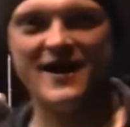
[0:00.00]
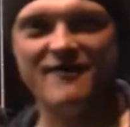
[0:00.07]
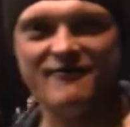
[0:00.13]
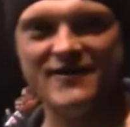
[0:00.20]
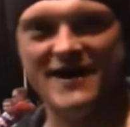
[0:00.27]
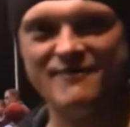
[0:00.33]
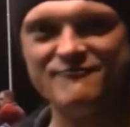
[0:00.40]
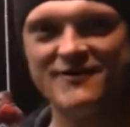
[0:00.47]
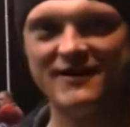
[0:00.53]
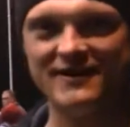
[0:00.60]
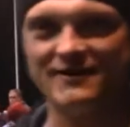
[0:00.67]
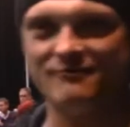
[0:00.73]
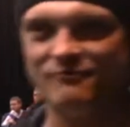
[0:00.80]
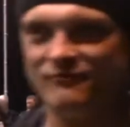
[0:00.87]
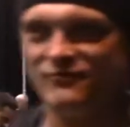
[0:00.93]
are at the ham
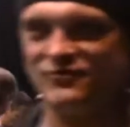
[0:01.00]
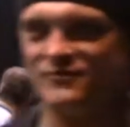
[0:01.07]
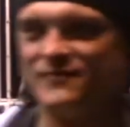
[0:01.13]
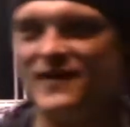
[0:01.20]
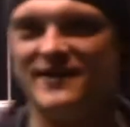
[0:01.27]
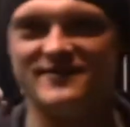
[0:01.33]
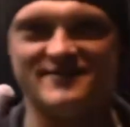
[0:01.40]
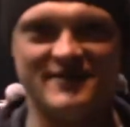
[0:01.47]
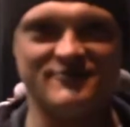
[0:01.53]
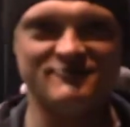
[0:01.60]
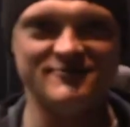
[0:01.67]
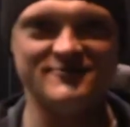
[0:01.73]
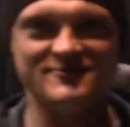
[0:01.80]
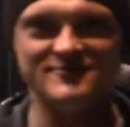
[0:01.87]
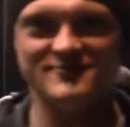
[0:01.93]
rally. Just paid his
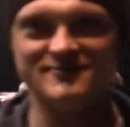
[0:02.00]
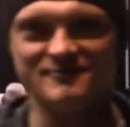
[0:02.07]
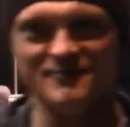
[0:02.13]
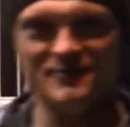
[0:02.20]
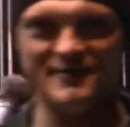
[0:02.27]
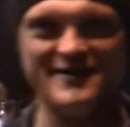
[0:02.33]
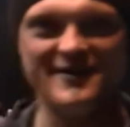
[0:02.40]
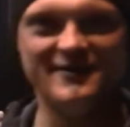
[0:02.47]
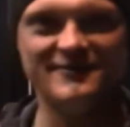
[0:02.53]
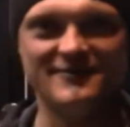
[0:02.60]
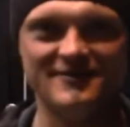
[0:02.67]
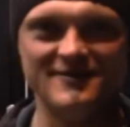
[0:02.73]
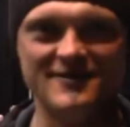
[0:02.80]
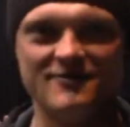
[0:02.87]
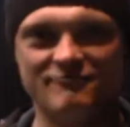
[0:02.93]
entrance. We're here.
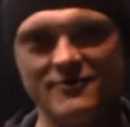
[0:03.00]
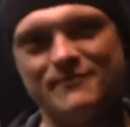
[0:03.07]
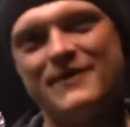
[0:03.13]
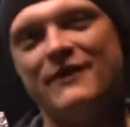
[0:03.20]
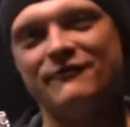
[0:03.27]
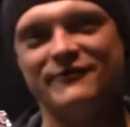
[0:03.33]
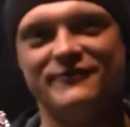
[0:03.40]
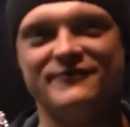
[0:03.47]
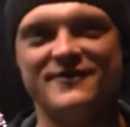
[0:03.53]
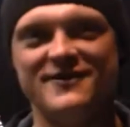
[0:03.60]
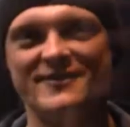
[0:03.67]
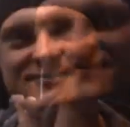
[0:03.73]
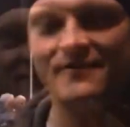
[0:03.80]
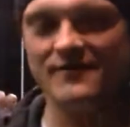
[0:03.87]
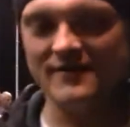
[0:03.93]
£3.50
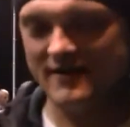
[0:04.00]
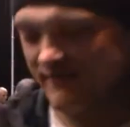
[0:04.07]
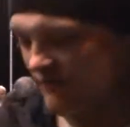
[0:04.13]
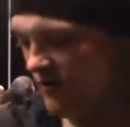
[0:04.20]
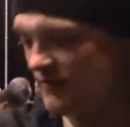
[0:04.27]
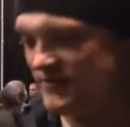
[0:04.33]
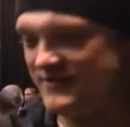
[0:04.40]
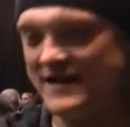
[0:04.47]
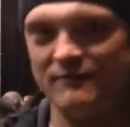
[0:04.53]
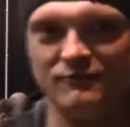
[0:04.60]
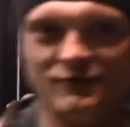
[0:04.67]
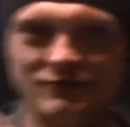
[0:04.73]
in. got my stamp,